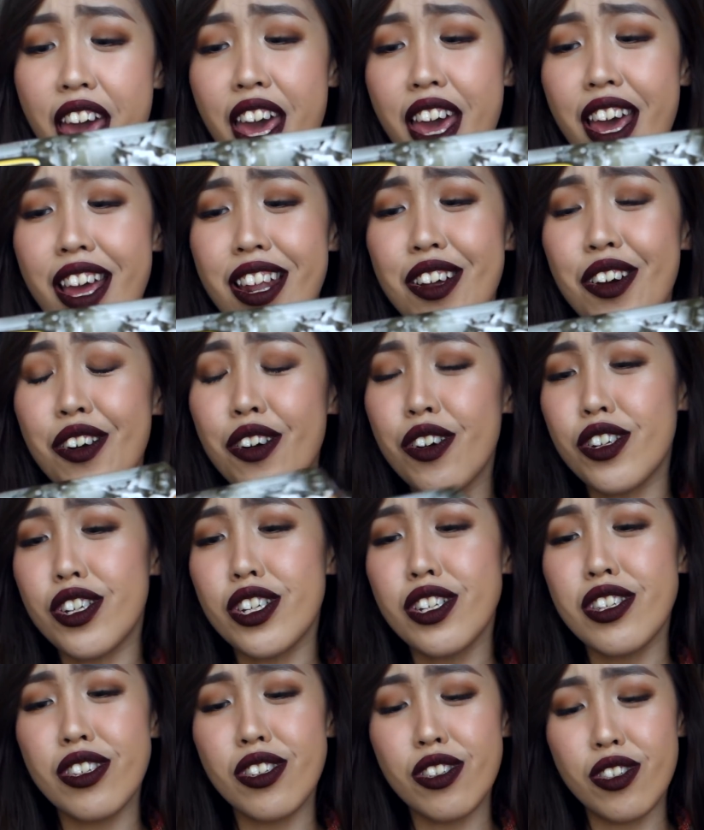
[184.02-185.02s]
And oh,
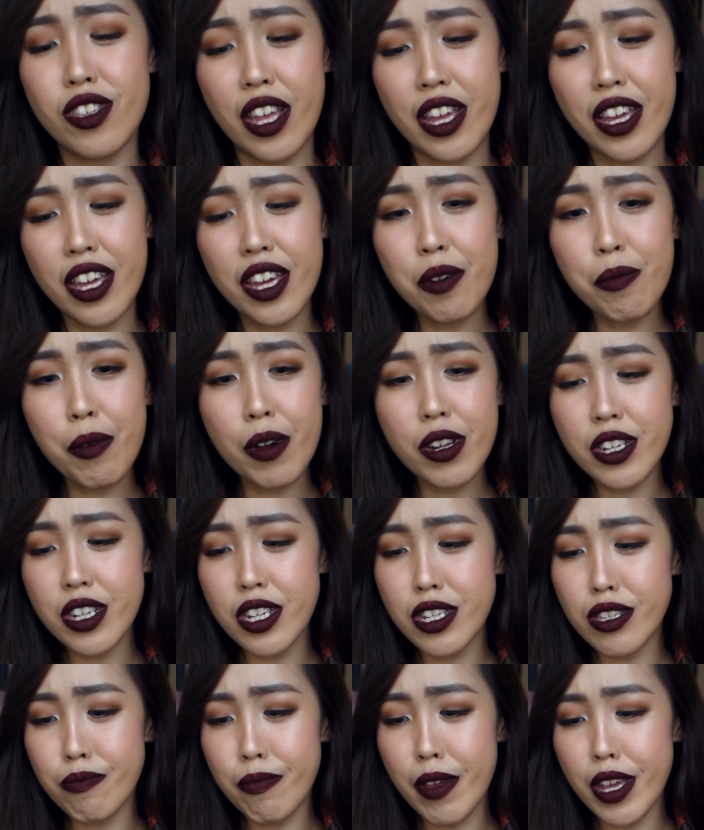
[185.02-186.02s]
just thinking about it
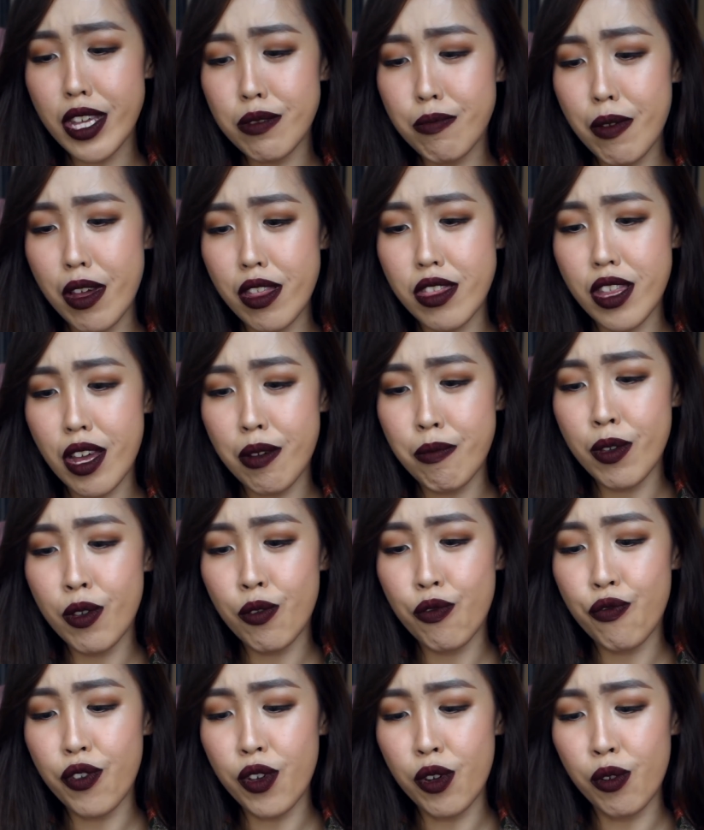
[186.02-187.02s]
just makes my tummy
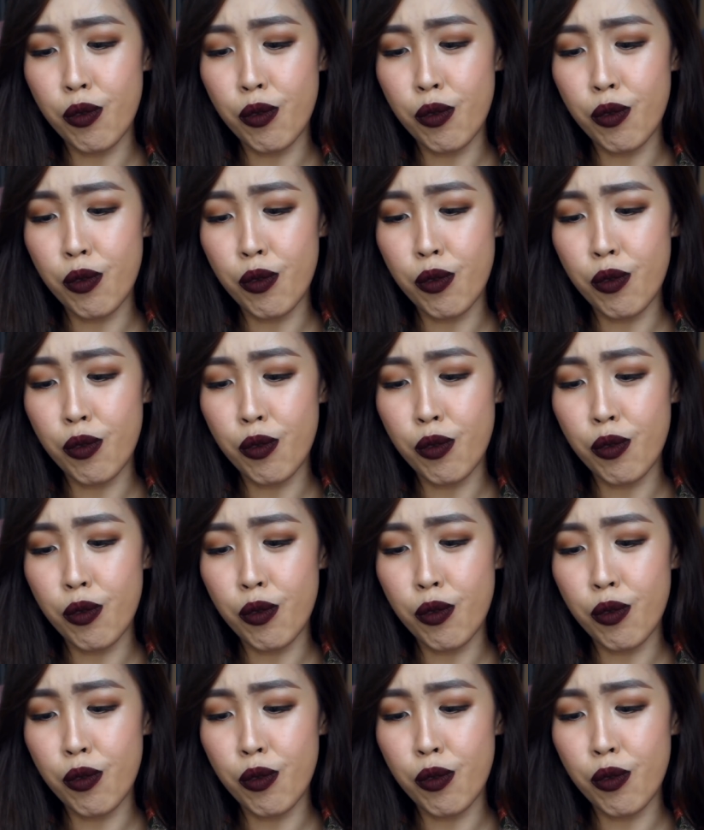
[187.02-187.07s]
feel